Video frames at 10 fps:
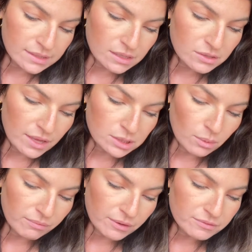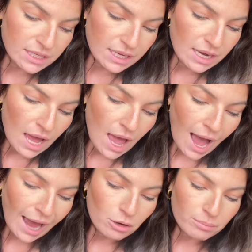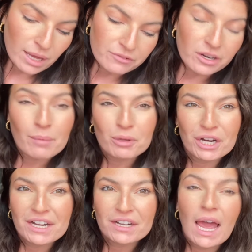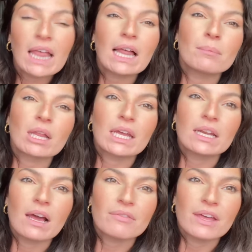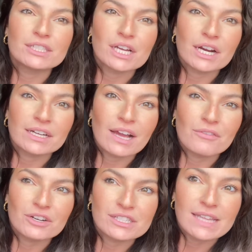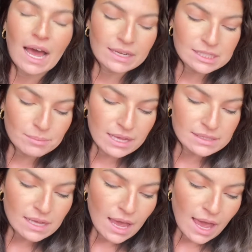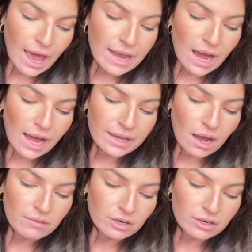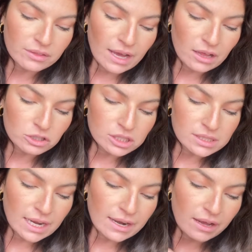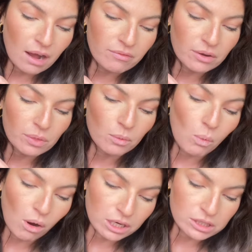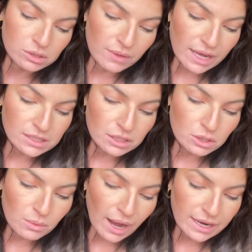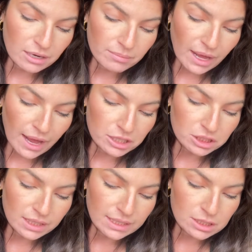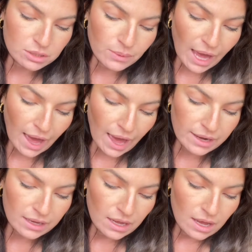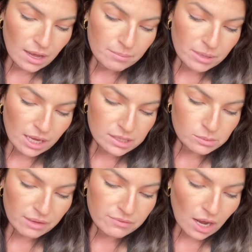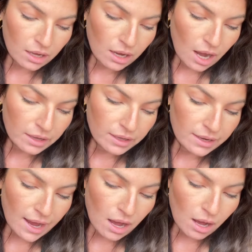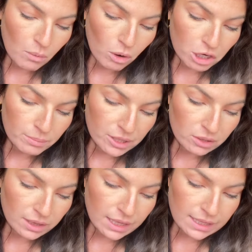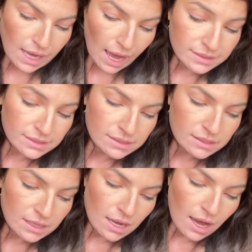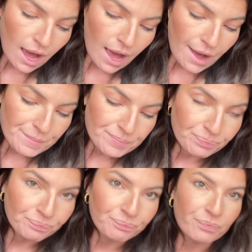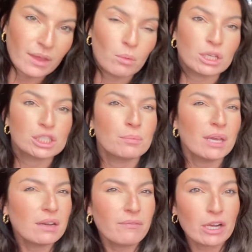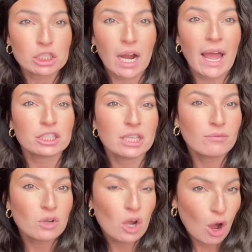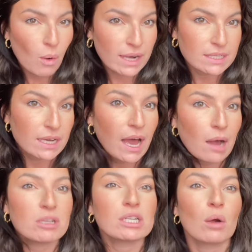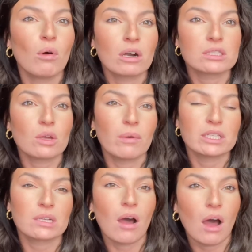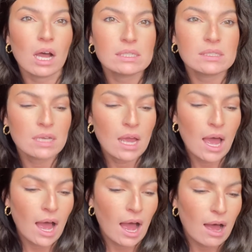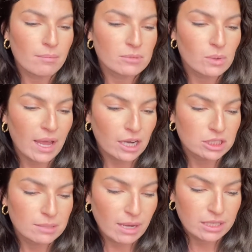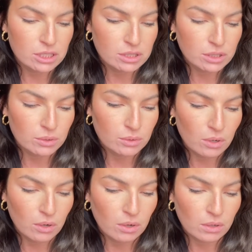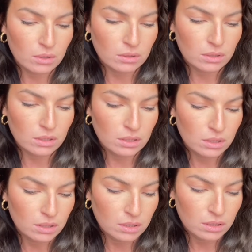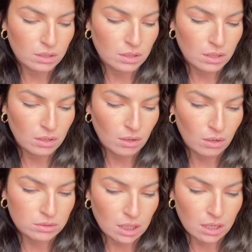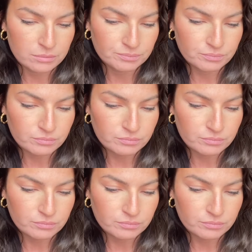So that's $115. I don't pay for cable or internet. I'm lucky enough that Jared covers that expense, and I cover the electricity and I cover the water. So that's a new item that I actually need to add because we have not gotten a water bill yet, which should be an adventure. I actually have no idea how much our water is going to cost. So I actually might just Google, hold on.